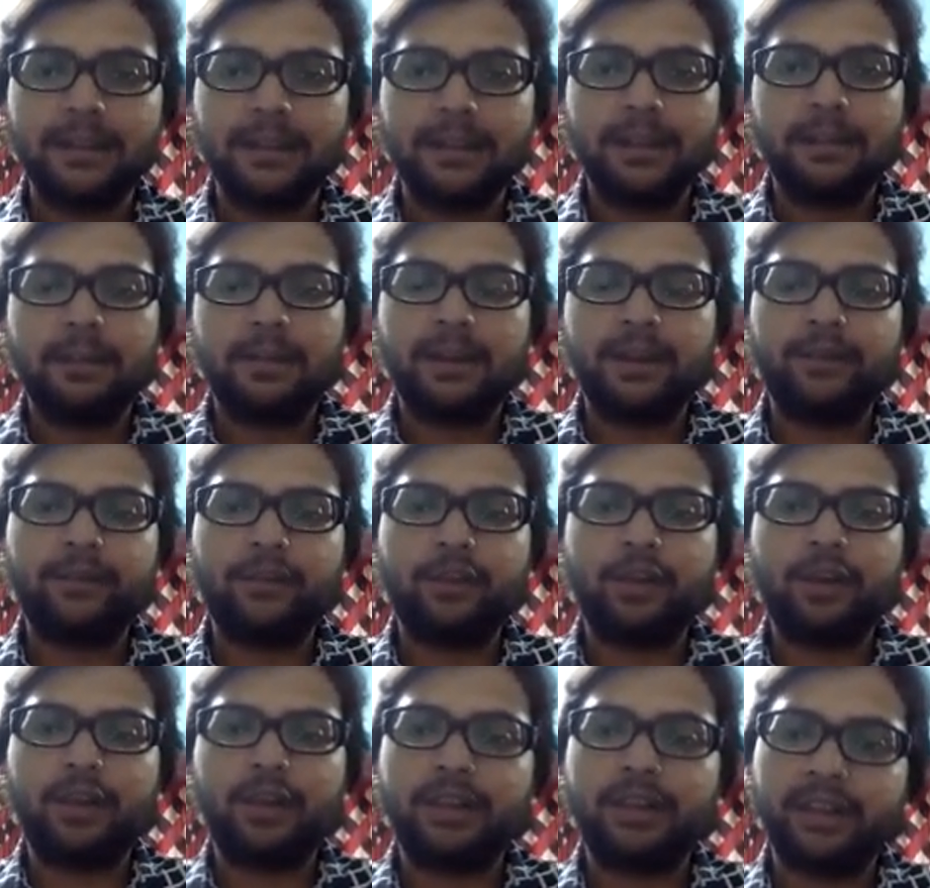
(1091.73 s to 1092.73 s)
but
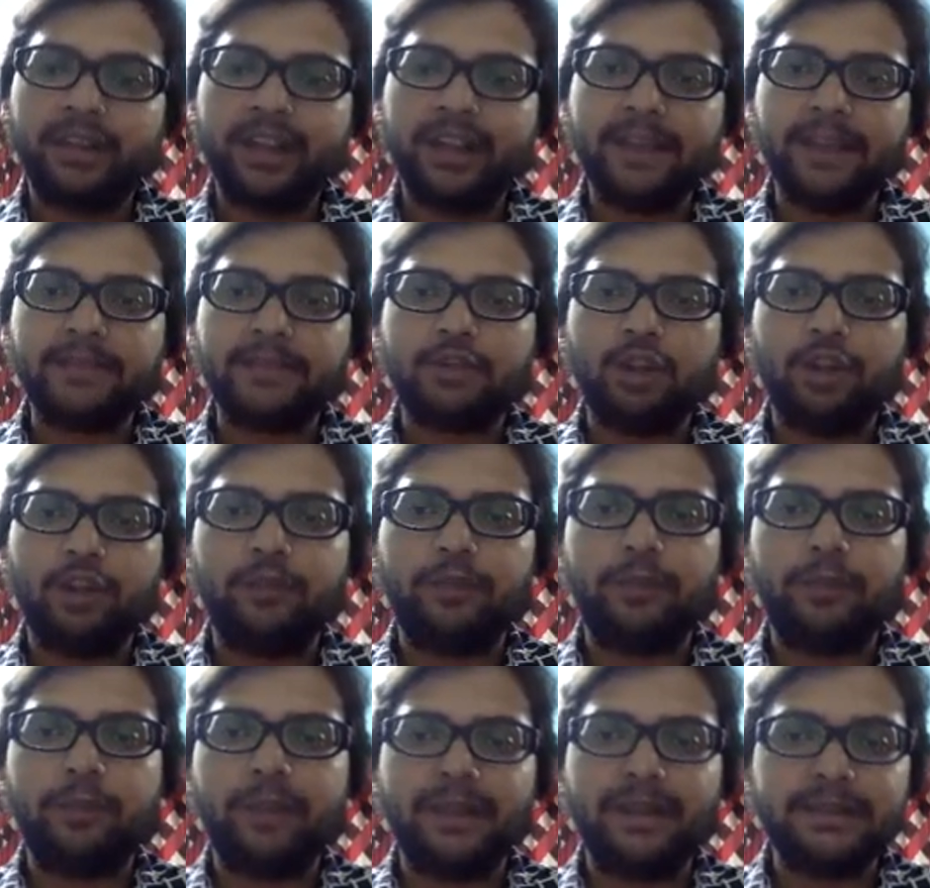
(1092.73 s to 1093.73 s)
for other types of
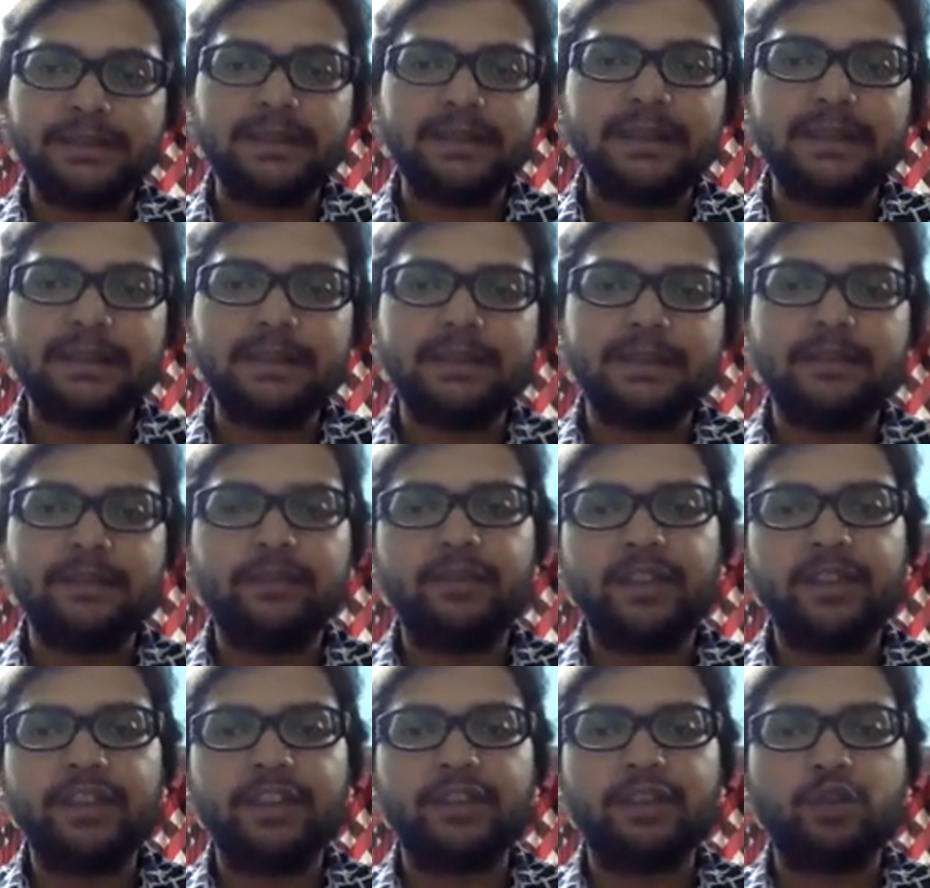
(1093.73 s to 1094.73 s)
medicines
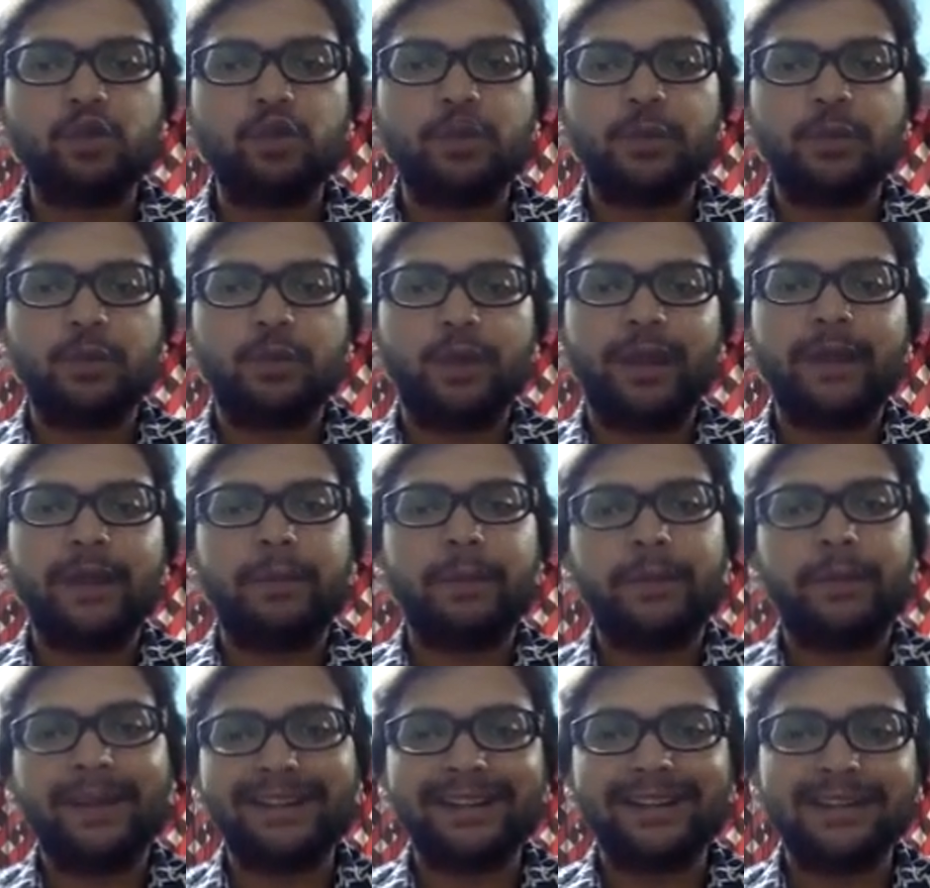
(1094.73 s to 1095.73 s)
we do provide
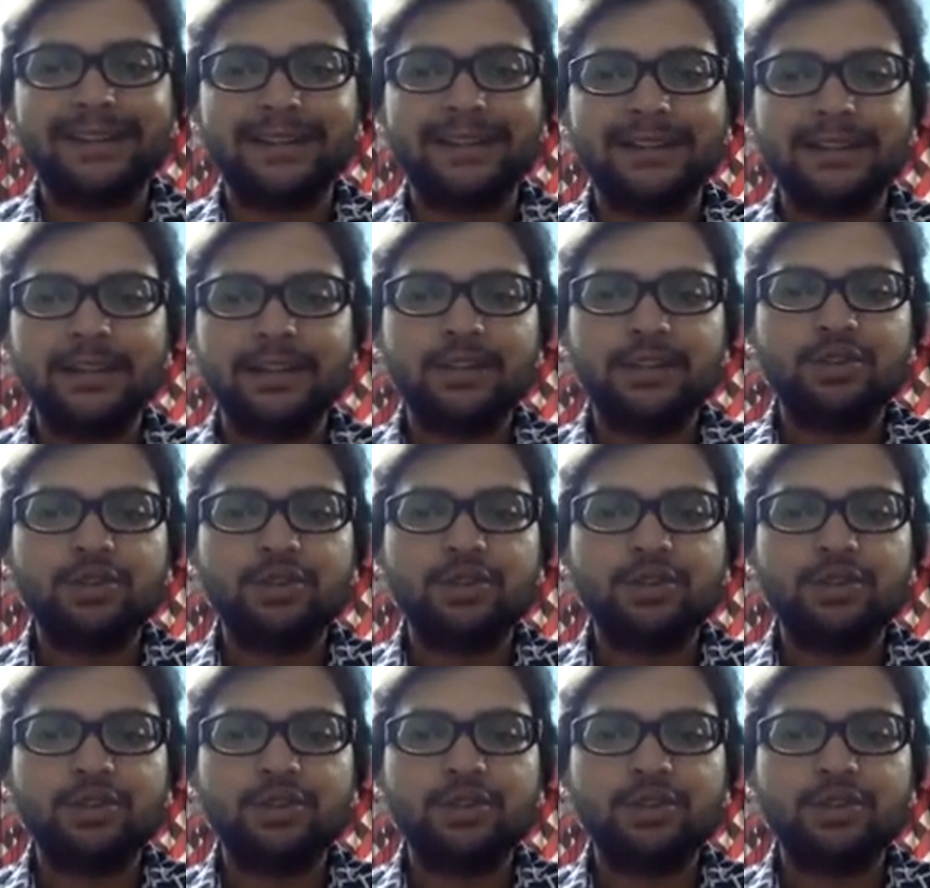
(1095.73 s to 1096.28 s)
patents.